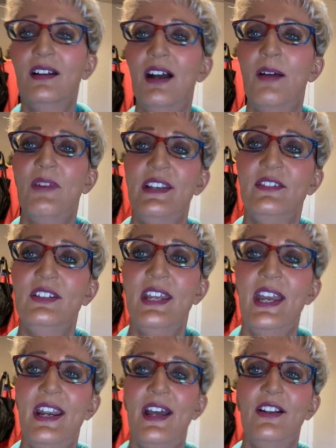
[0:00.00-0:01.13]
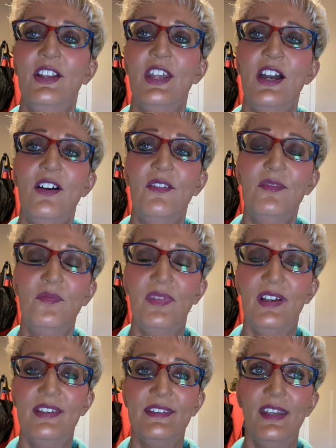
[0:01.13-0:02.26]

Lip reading: I might do that, I don't know. But